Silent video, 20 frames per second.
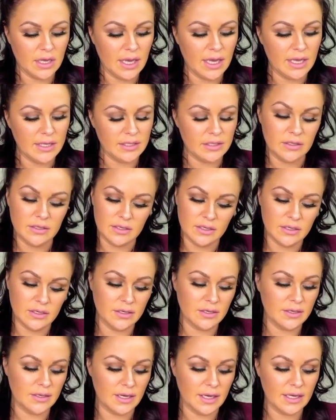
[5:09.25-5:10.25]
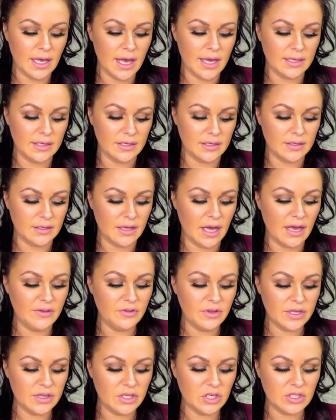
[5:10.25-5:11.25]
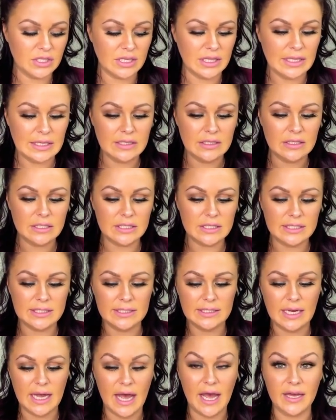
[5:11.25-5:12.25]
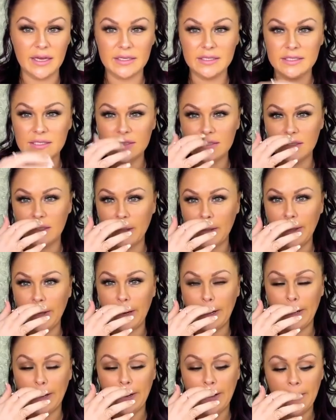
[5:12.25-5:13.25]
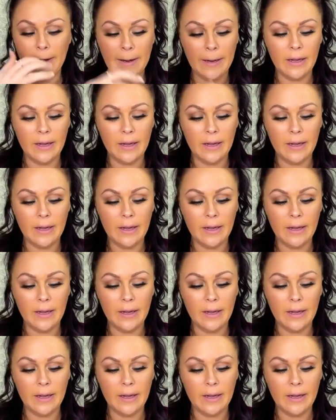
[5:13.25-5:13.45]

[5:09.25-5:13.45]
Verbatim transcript: And again, I feel like there's a lingering ex here.